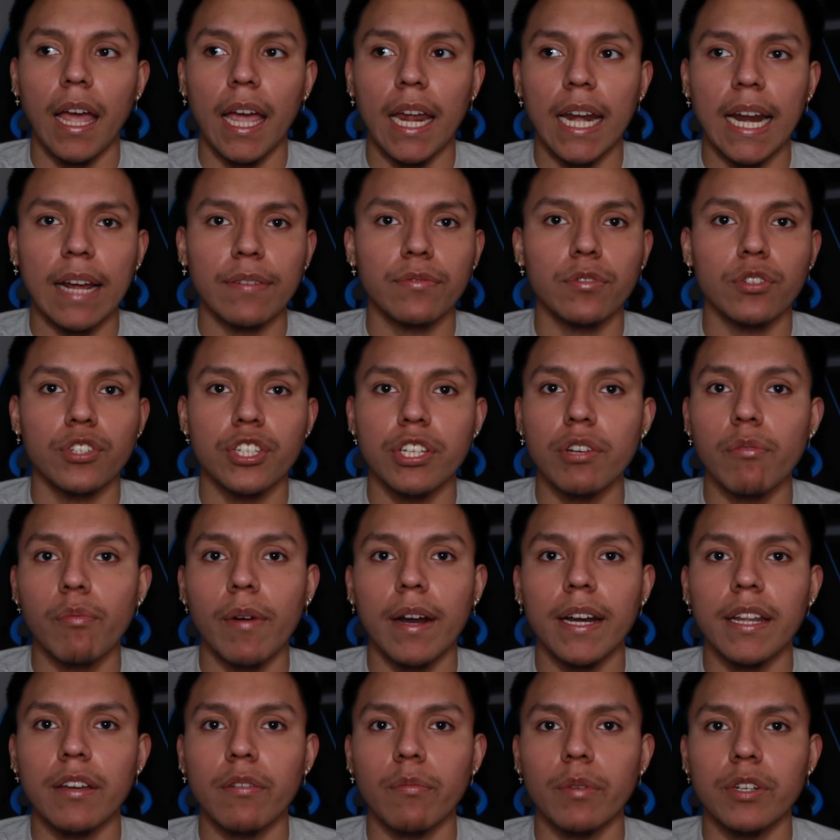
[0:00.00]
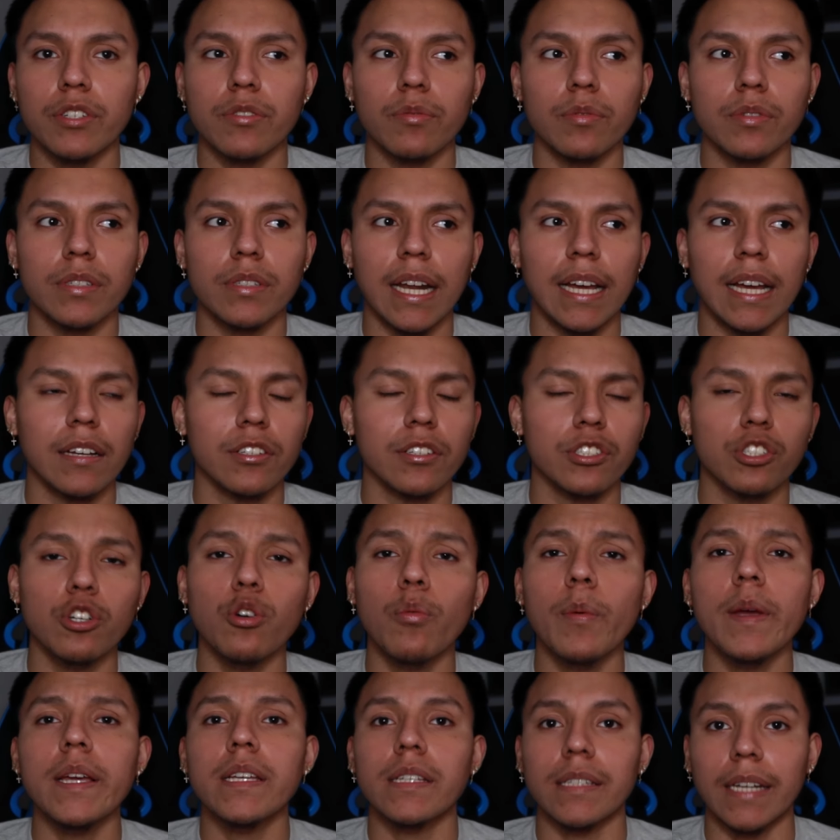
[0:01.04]
And after she read it, which was like two
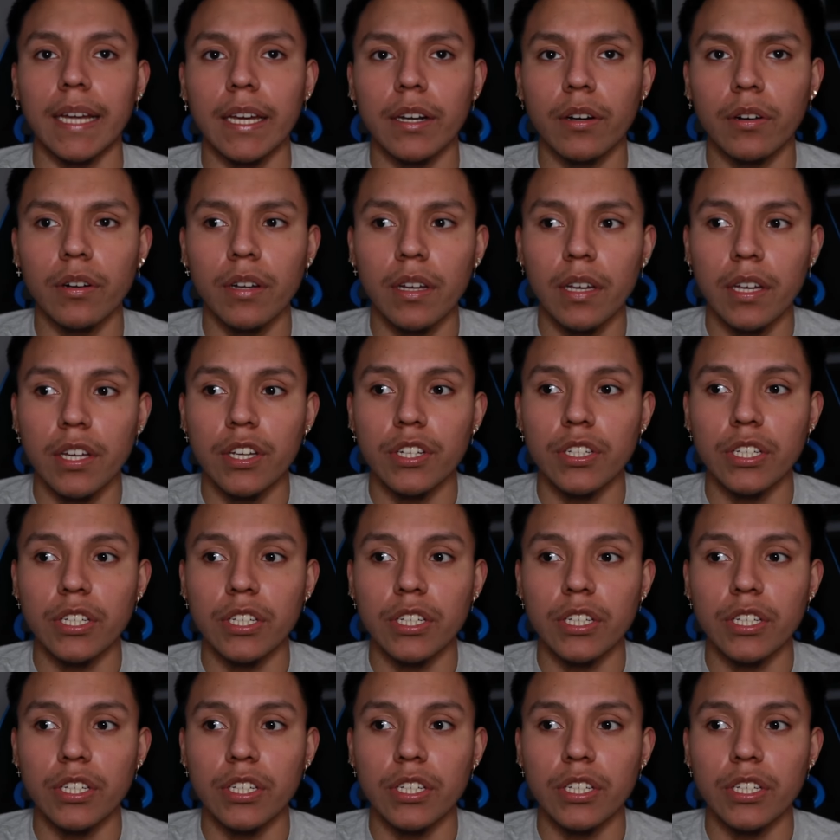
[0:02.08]
weeks later,